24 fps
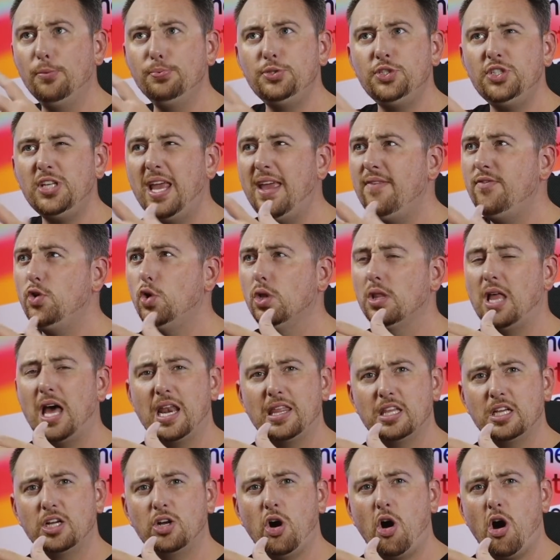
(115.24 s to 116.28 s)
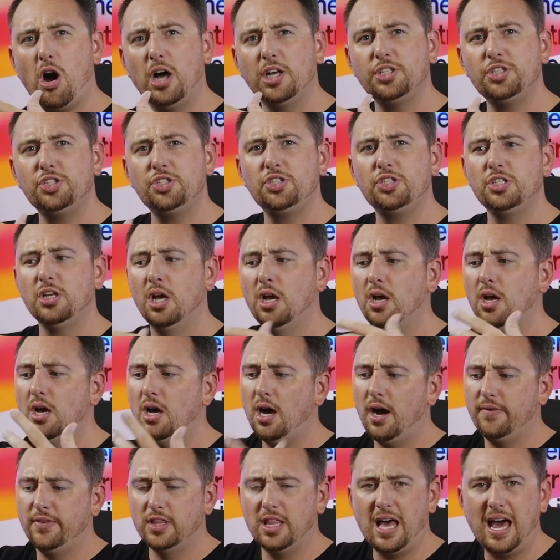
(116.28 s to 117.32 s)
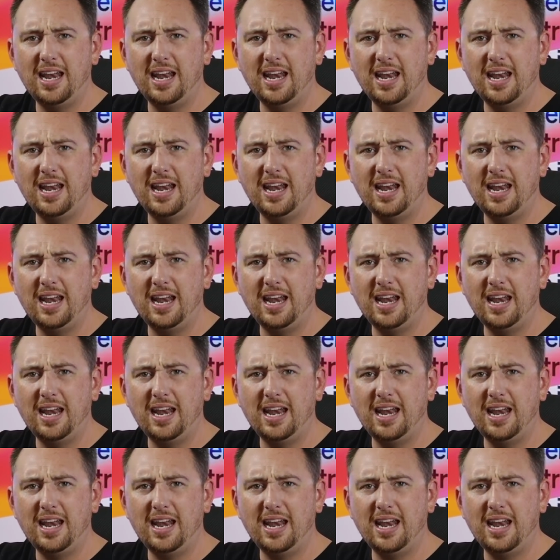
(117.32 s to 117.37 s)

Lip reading: helps save you a lot of the costs of a